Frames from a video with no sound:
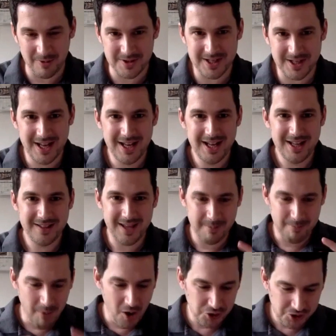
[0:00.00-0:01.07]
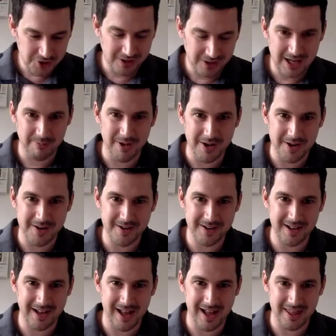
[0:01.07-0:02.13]
was the emotional element,
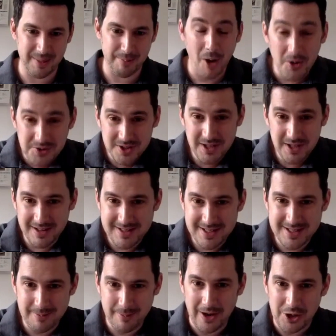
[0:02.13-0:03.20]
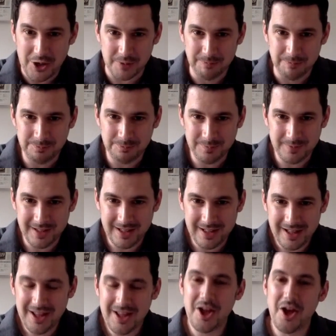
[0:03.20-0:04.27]
the positive anticipation,
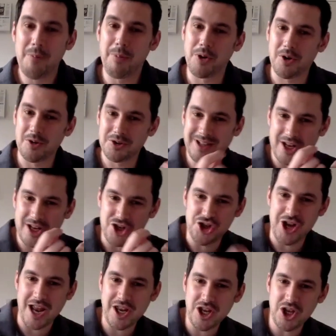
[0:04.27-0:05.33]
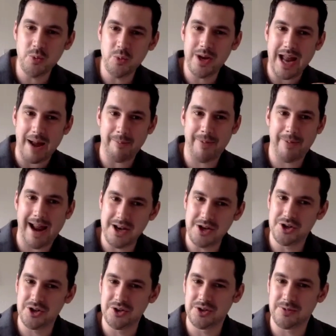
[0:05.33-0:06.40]
but also that genuine
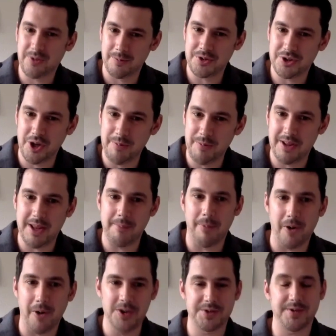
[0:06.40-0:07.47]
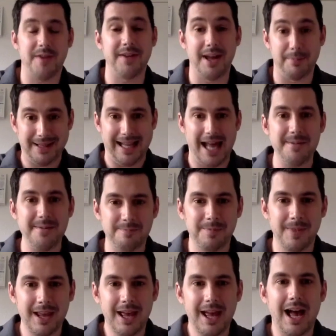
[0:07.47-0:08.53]
apprehensions from some, and the importance of having a plan,
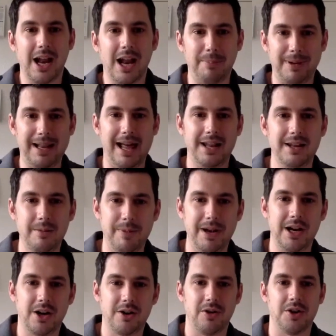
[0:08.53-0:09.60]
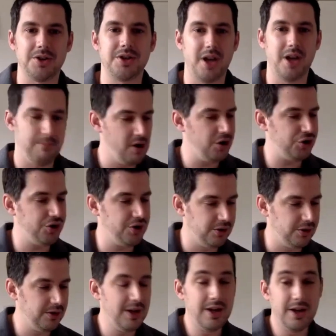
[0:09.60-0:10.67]
and a plan being across
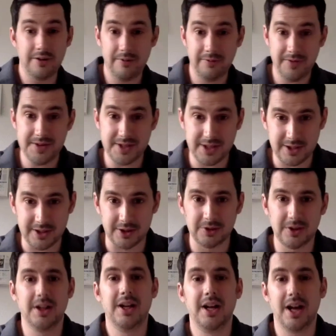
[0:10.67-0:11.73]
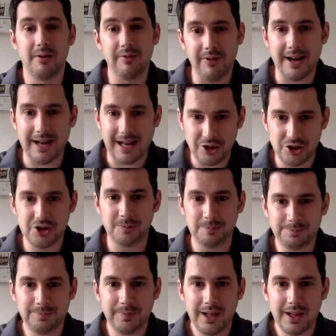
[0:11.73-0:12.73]
emotional, physical and financial.